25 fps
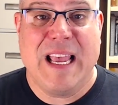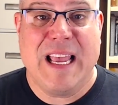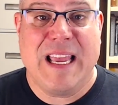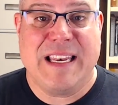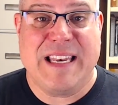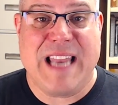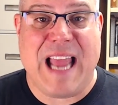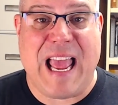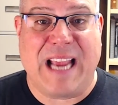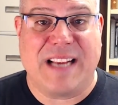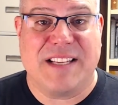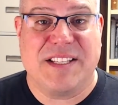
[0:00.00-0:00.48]

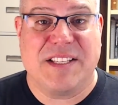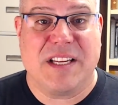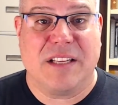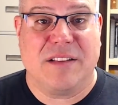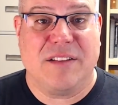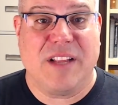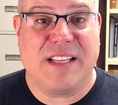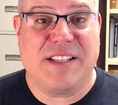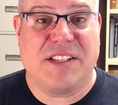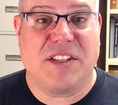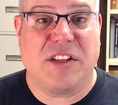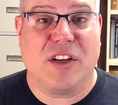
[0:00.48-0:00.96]
Next,
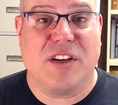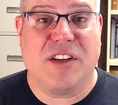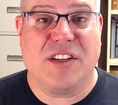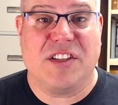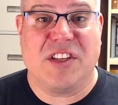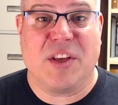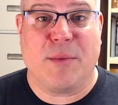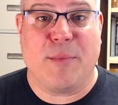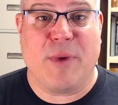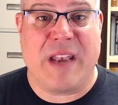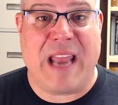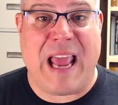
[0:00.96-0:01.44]
let's look
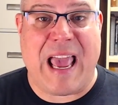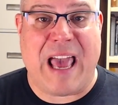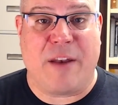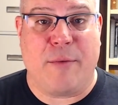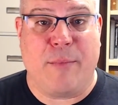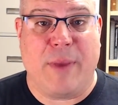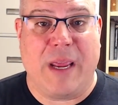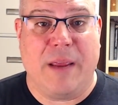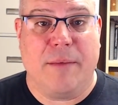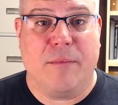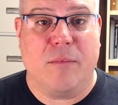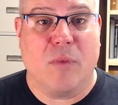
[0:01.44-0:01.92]
at some
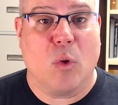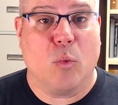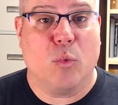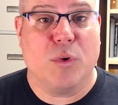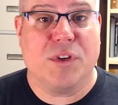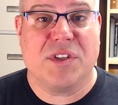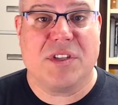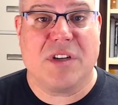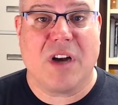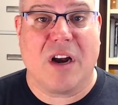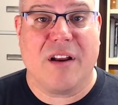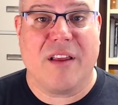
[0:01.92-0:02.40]
anatomy.
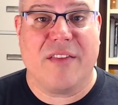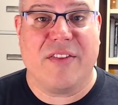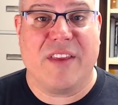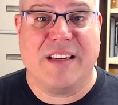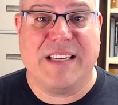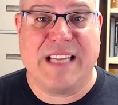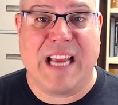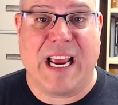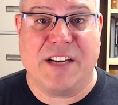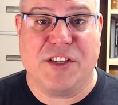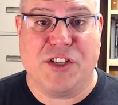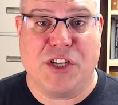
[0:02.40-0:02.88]
We'll start on the
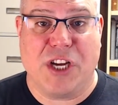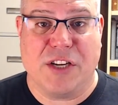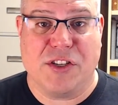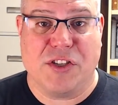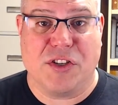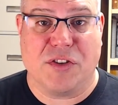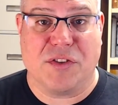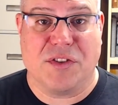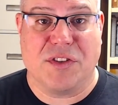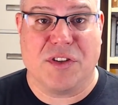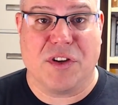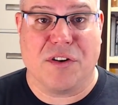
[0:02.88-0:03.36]

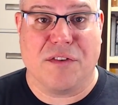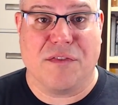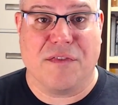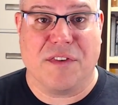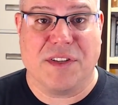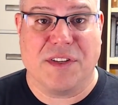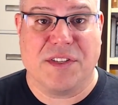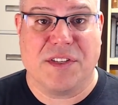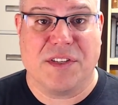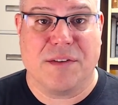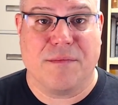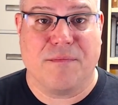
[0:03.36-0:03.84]
tangential
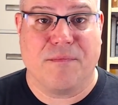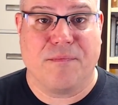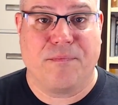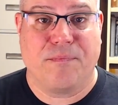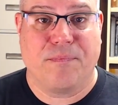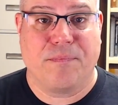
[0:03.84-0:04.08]
surface.